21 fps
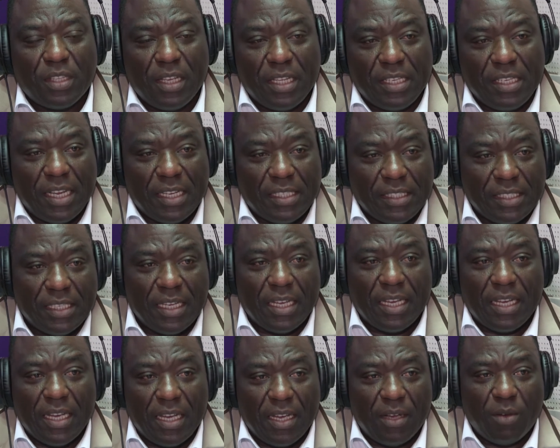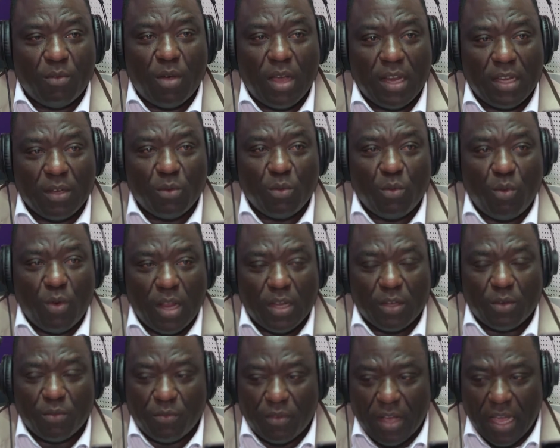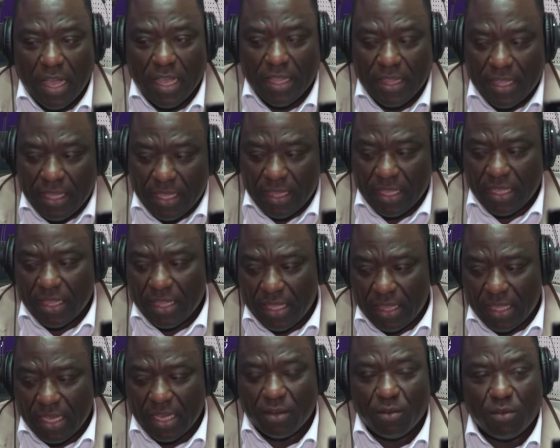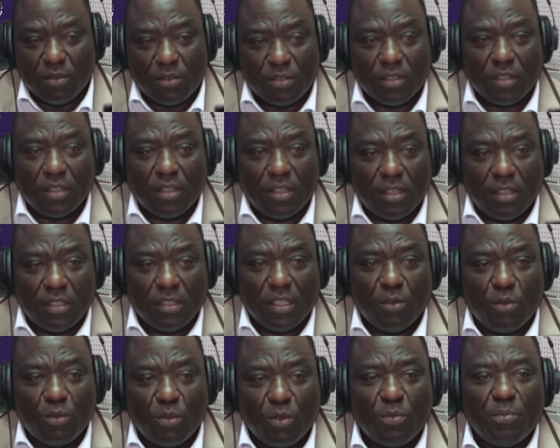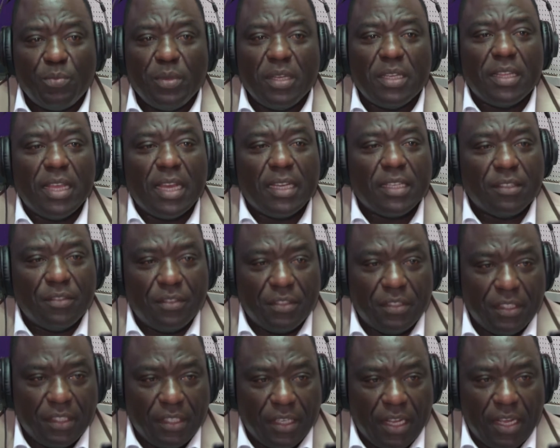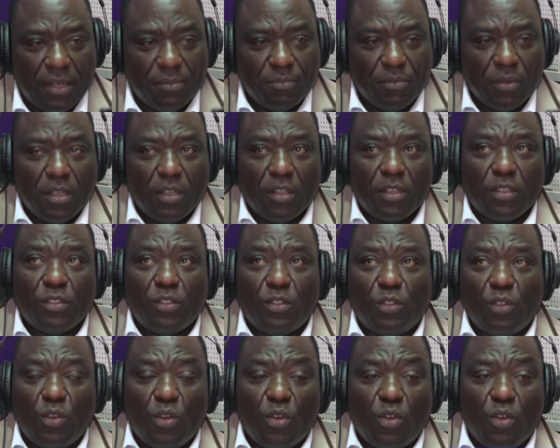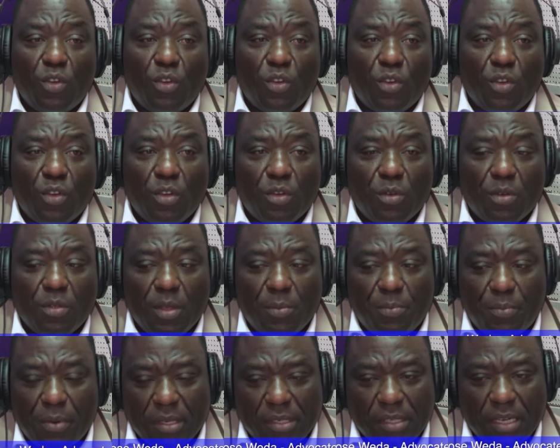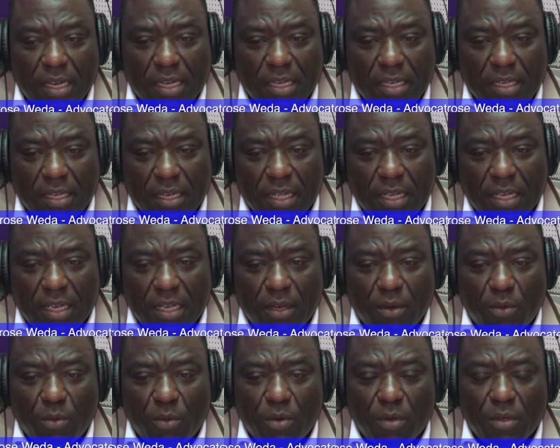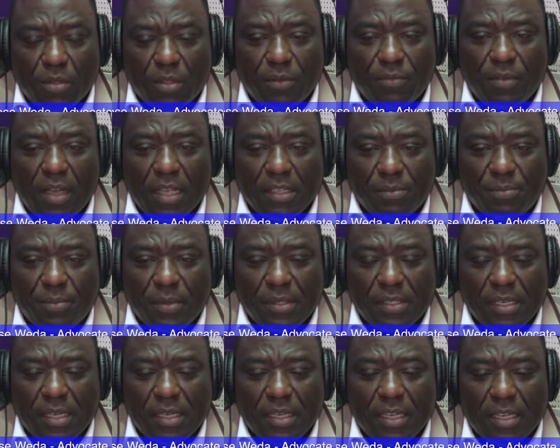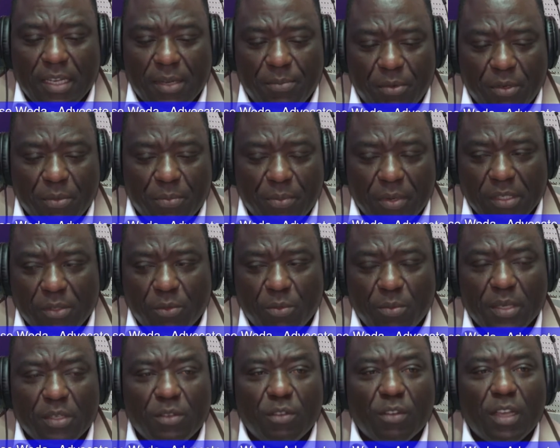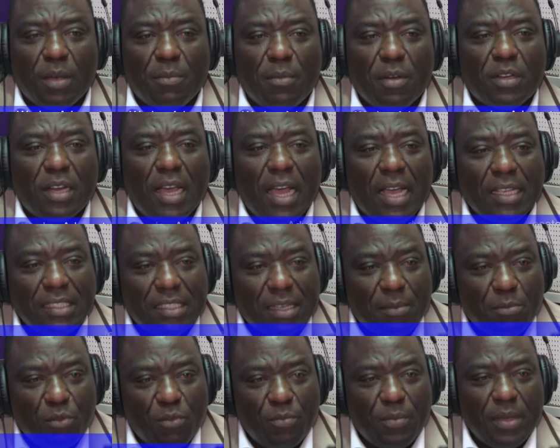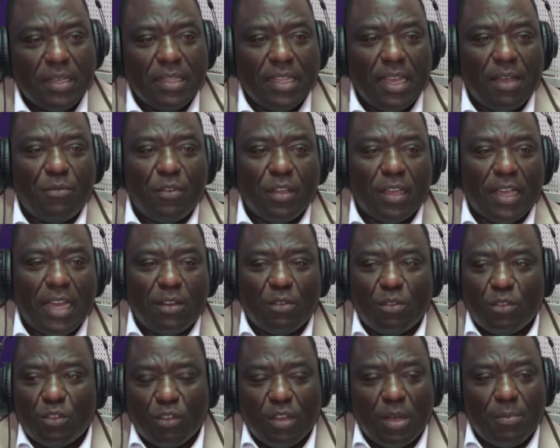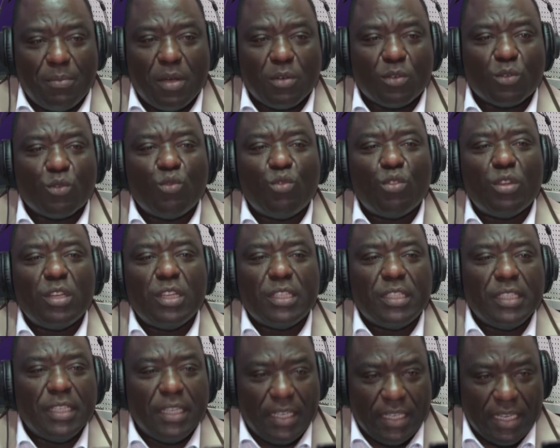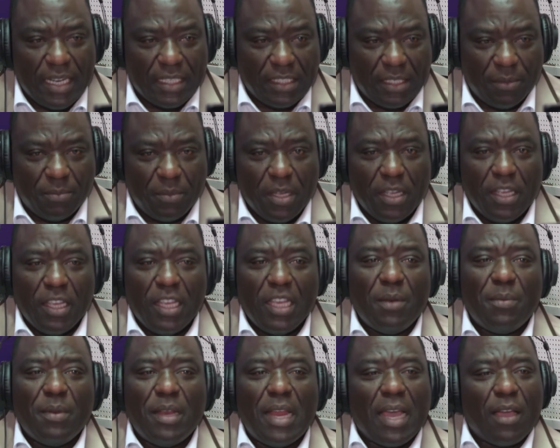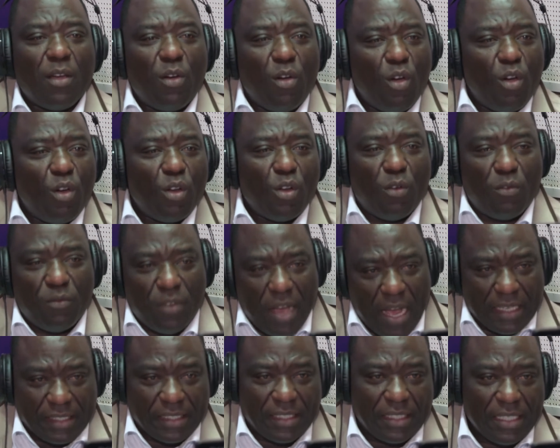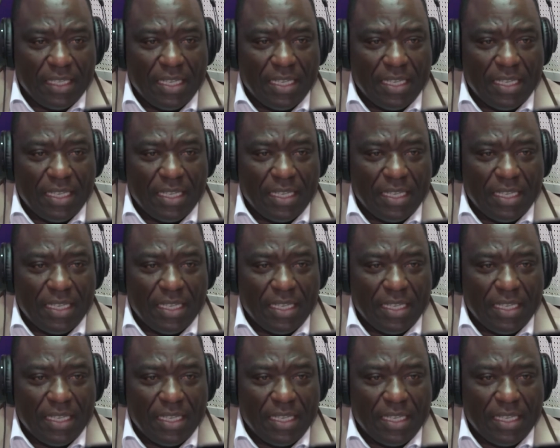Kenyans, who want to vie, they are not. They will not meet that criteria. So the president, the vice president, the deputy president will be talking about hustler movement. Therefore, he cannot talk about quality leadership. He'll be like all of us.